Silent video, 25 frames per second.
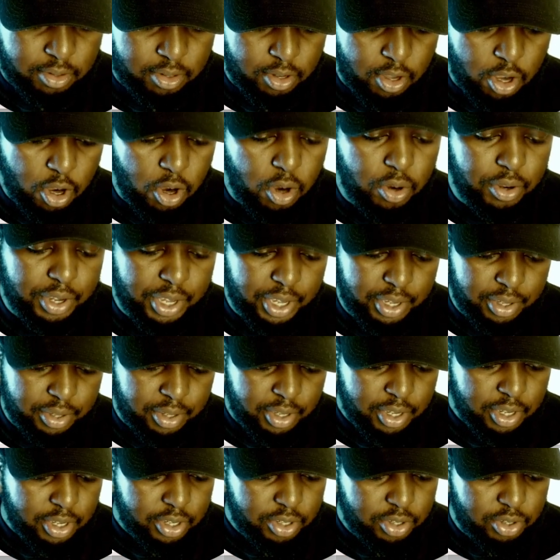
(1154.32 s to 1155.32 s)
Oh, okay.
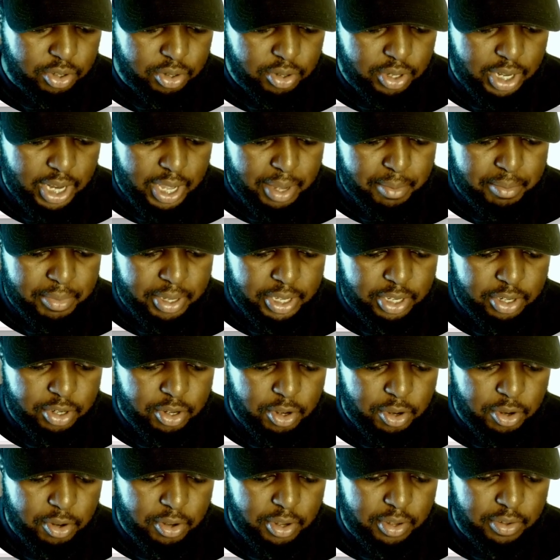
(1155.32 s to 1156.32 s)
Do let me
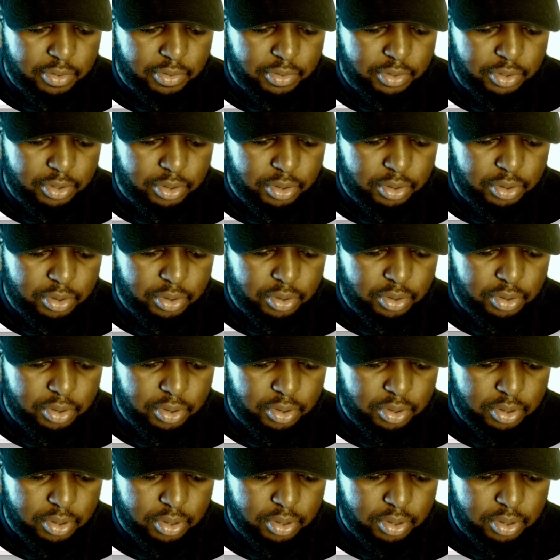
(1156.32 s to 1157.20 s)
know if you